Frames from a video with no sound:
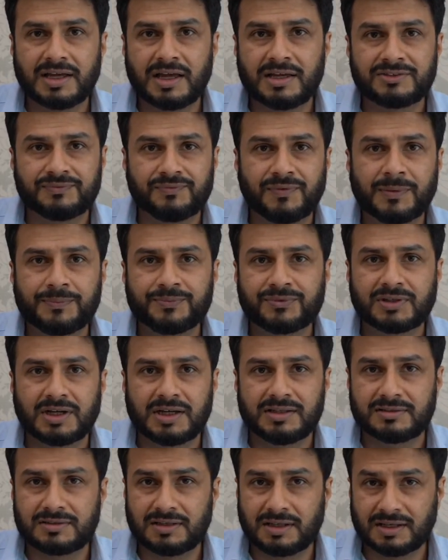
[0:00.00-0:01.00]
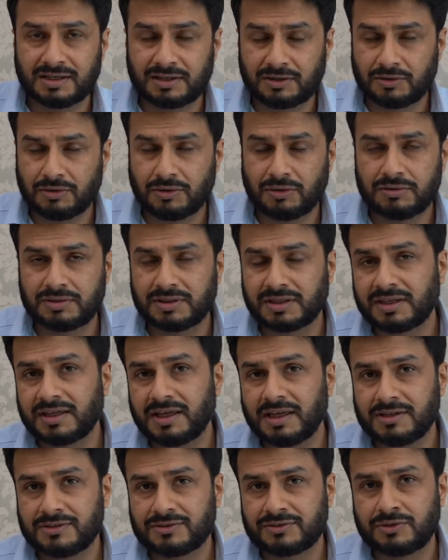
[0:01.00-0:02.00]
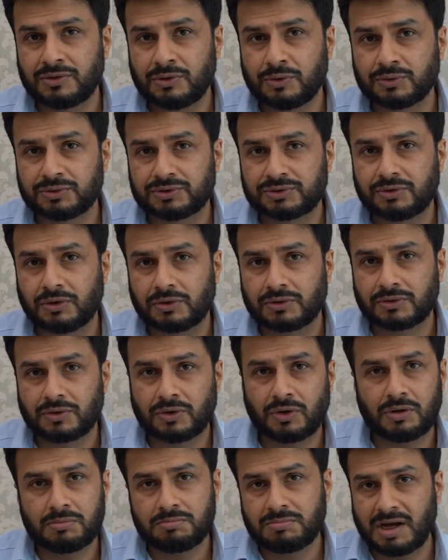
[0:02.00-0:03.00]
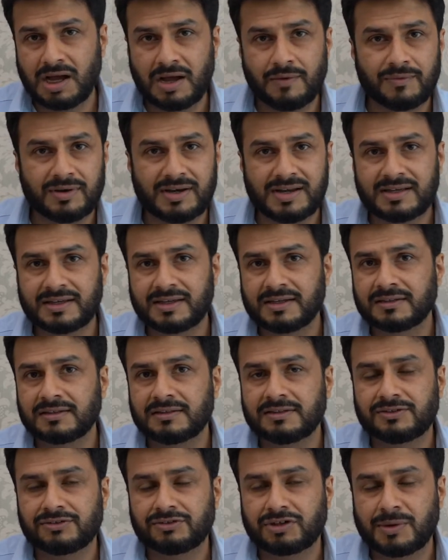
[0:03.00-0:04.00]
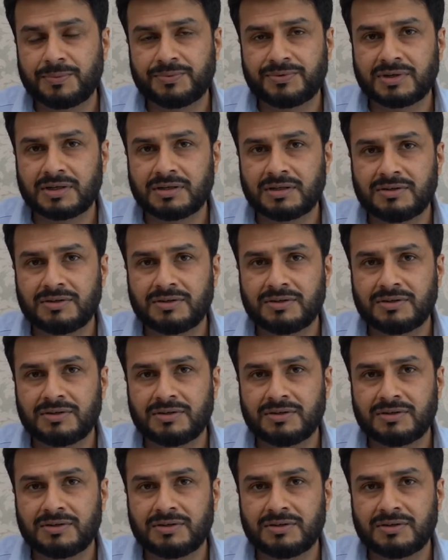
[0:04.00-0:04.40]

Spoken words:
His website called gatesnotes.com, I will link in the description.